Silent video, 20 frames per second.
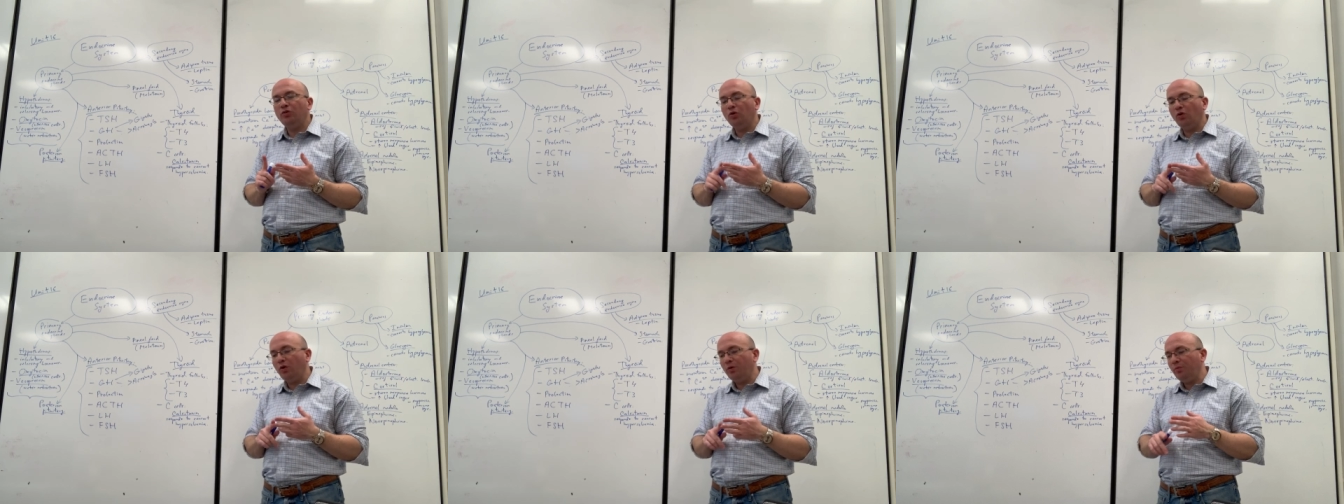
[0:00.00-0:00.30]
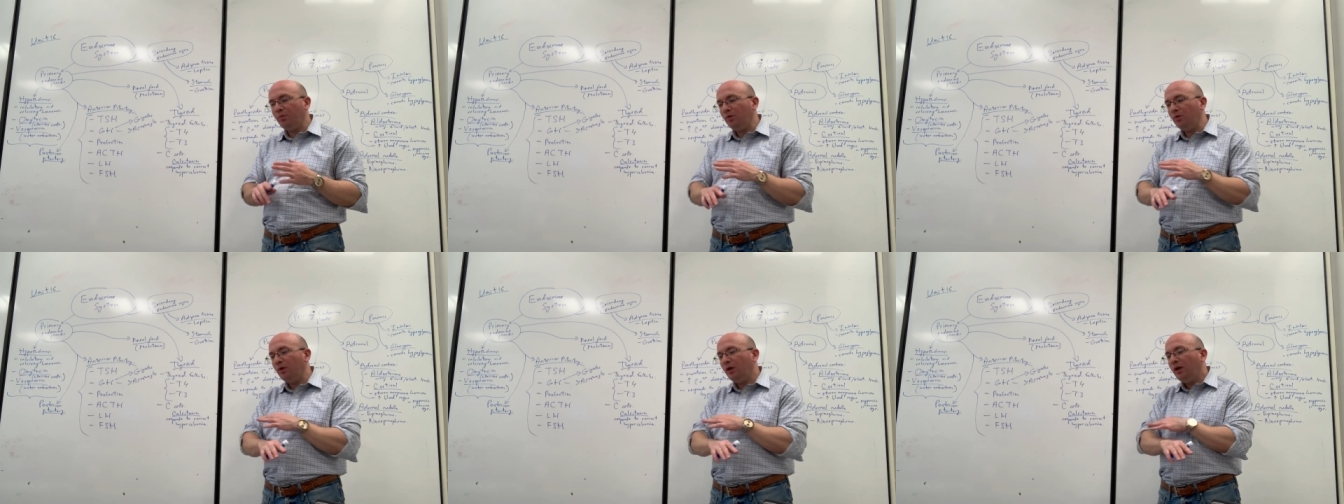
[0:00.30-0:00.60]

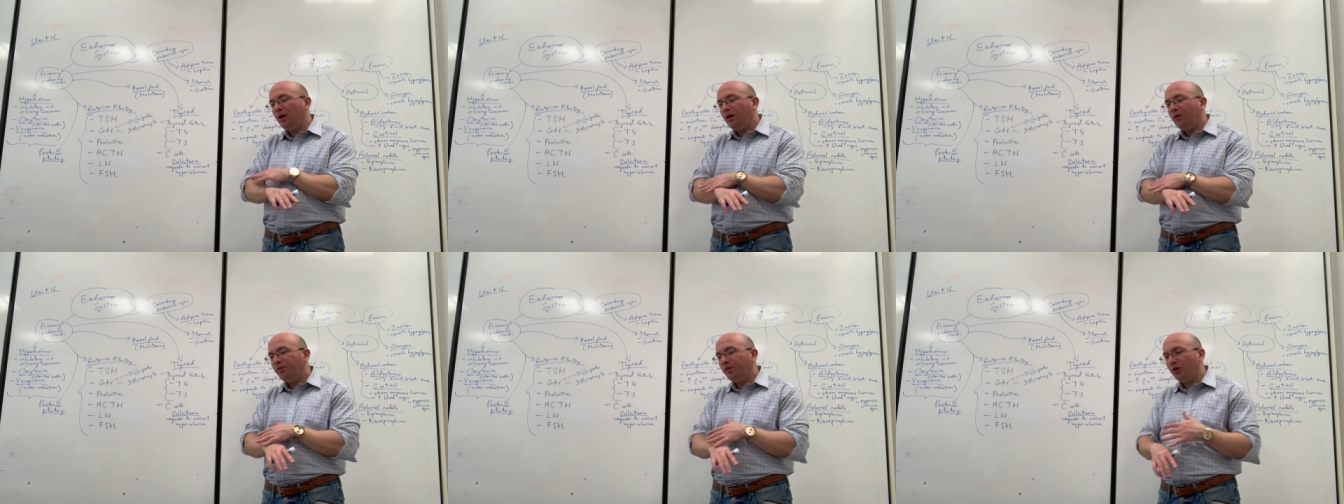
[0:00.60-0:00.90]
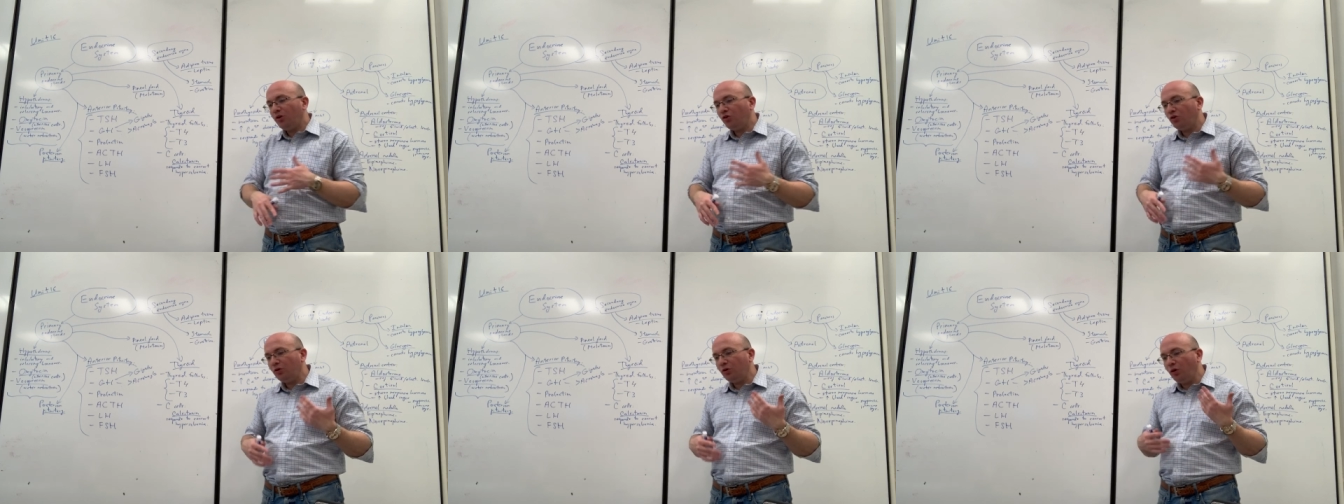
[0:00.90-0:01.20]
normal
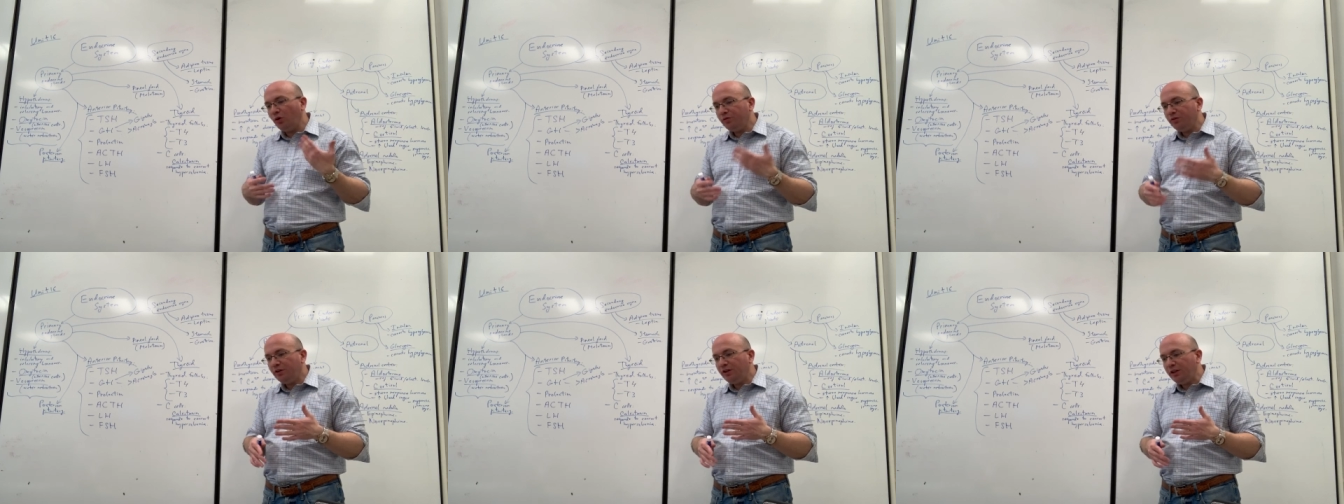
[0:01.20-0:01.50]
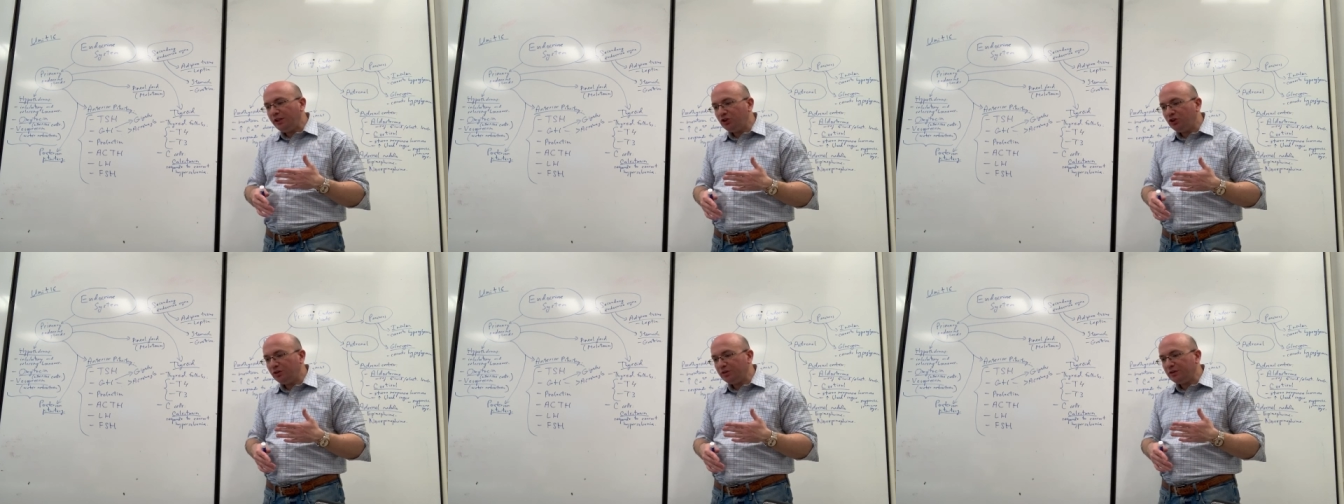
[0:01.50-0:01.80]
function of the
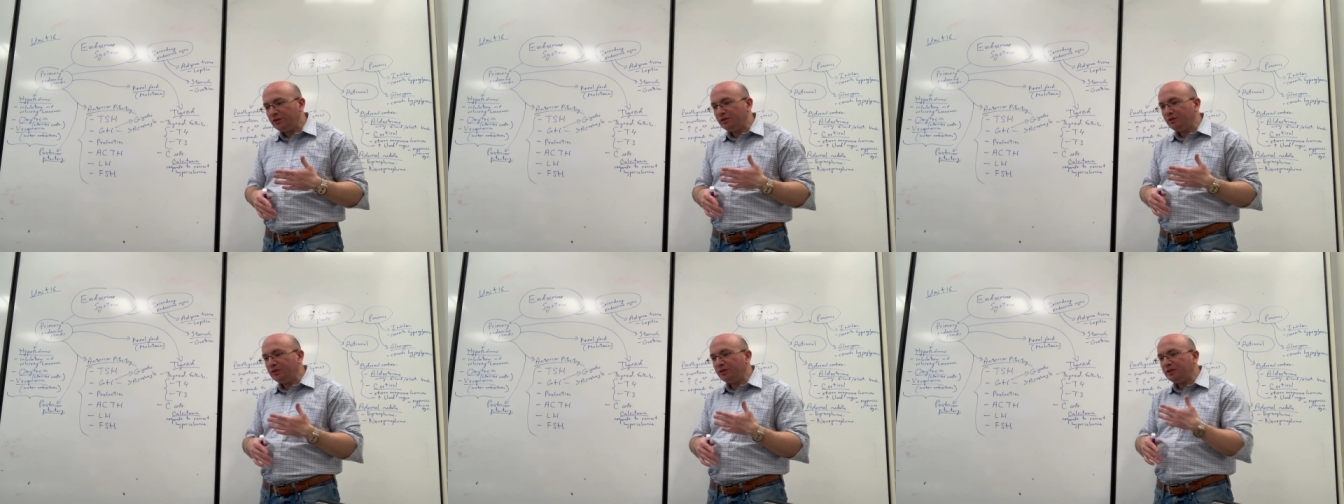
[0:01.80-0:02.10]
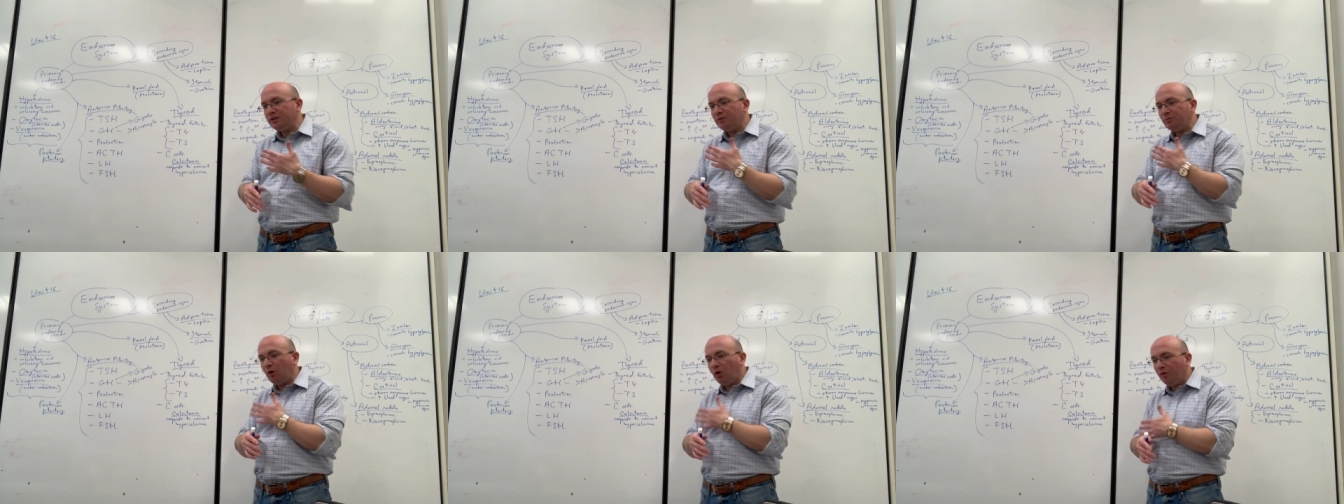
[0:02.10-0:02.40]
digestive
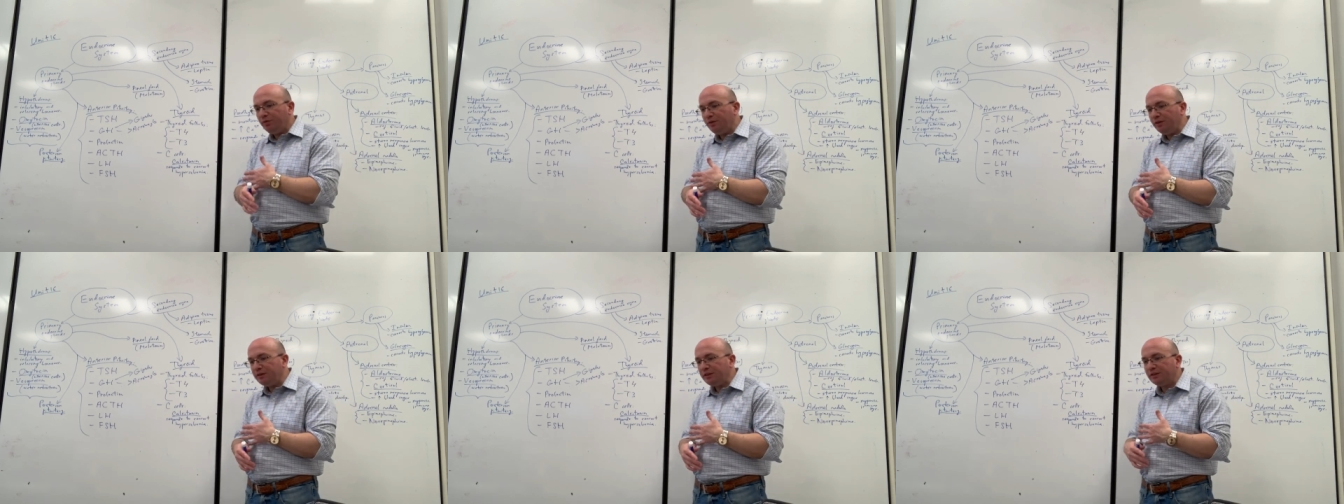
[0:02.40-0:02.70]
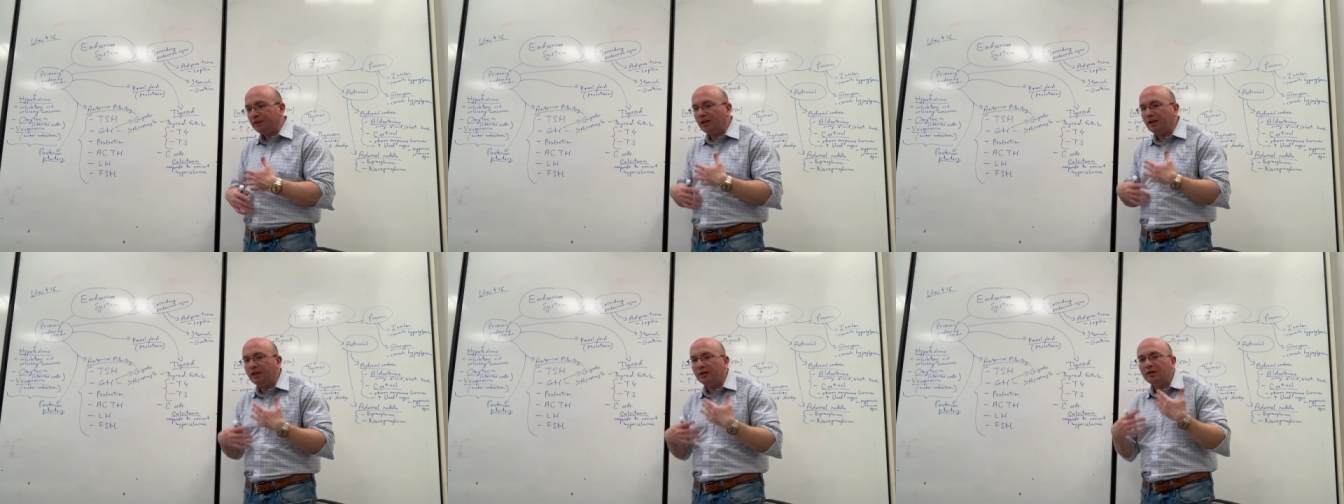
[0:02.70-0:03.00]
system, of the
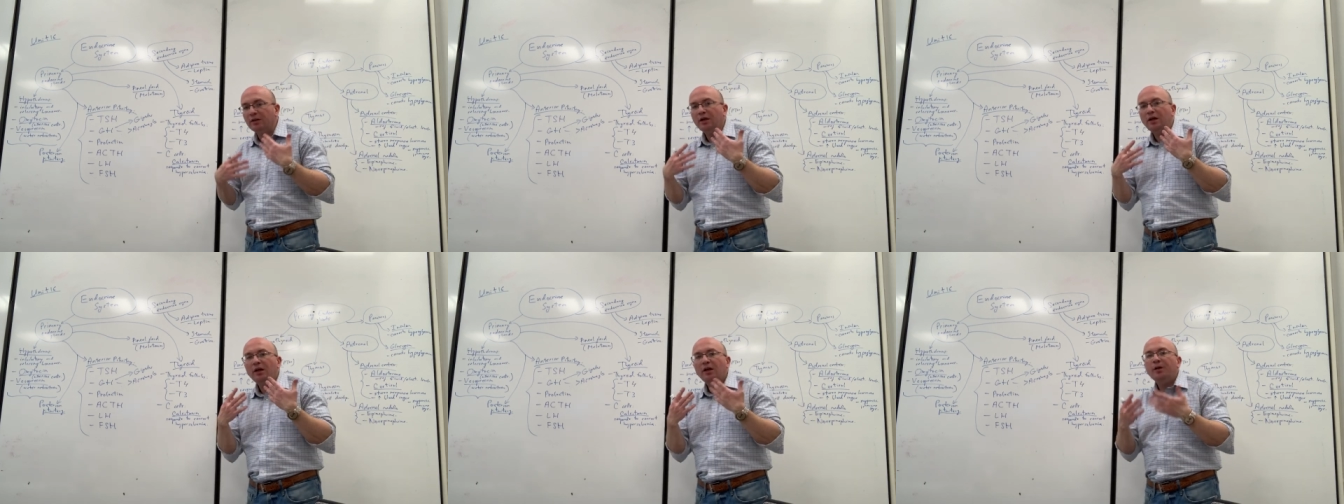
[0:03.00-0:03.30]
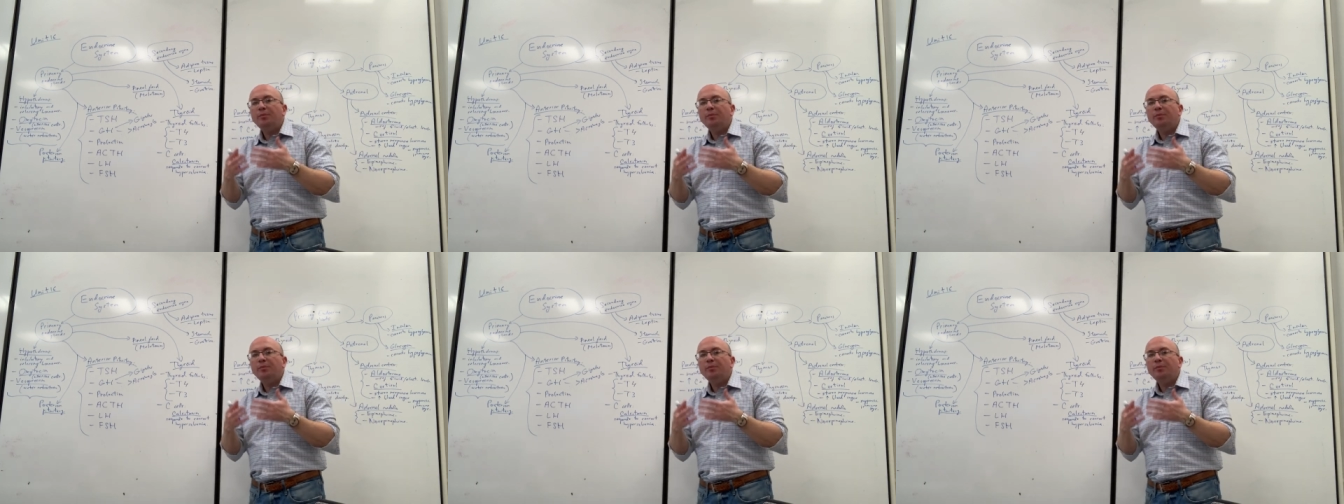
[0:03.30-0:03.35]
skin,